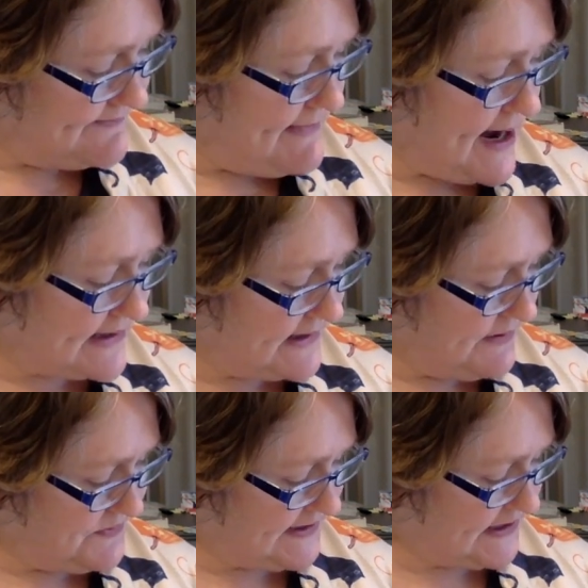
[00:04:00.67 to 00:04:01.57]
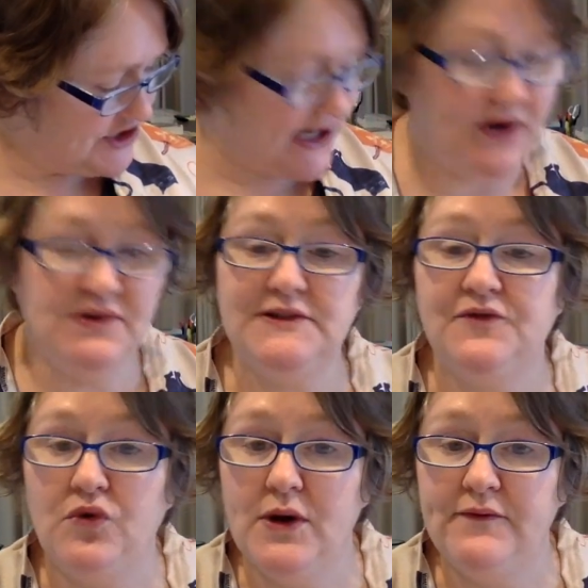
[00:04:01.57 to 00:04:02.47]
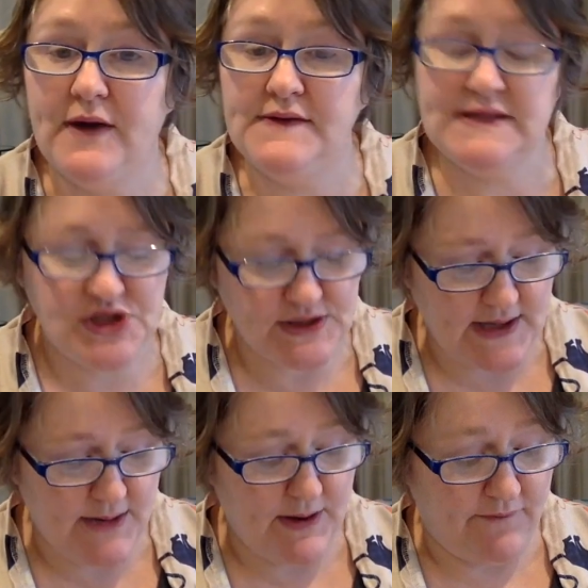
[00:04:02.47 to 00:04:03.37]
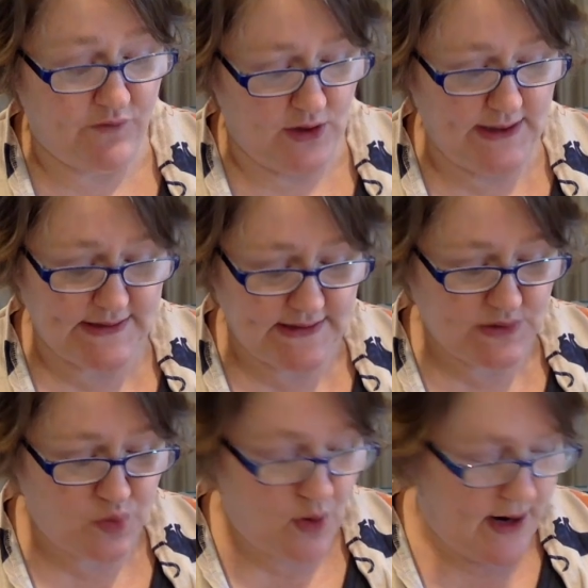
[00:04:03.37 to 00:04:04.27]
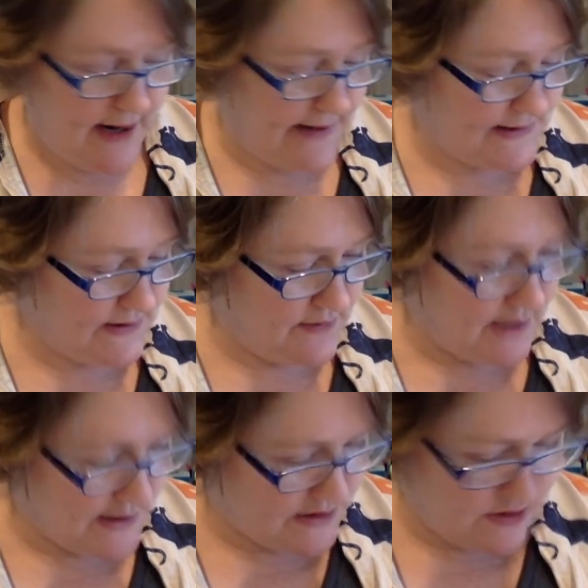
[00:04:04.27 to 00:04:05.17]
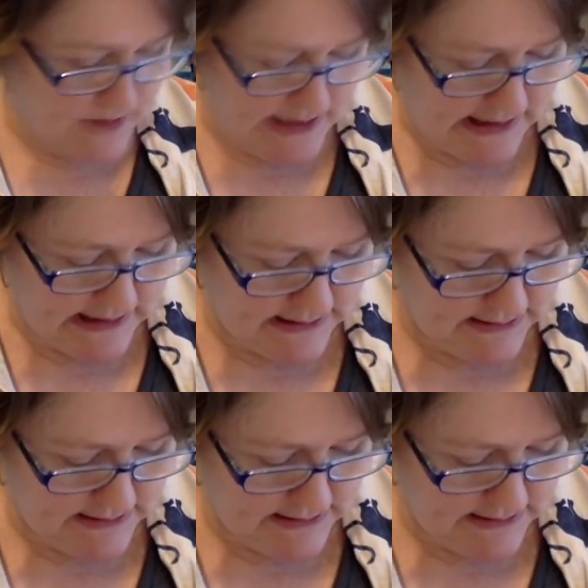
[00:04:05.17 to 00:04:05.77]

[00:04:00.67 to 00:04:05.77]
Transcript: maximum stitch count is 45 stitches high 46 wide, so not too bad.